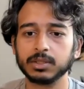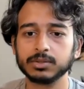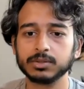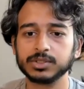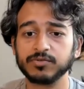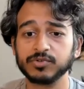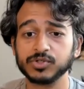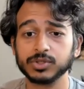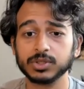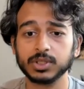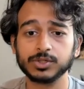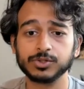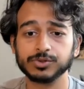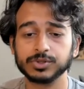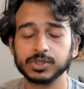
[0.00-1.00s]
sufficiently
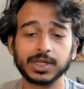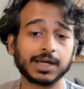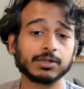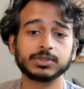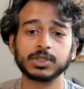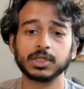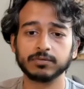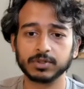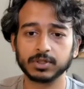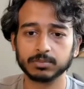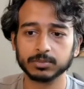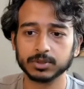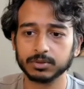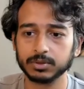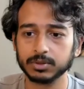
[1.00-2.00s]
interesting outside of
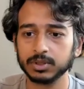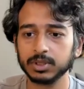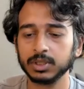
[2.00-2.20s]
Gumroad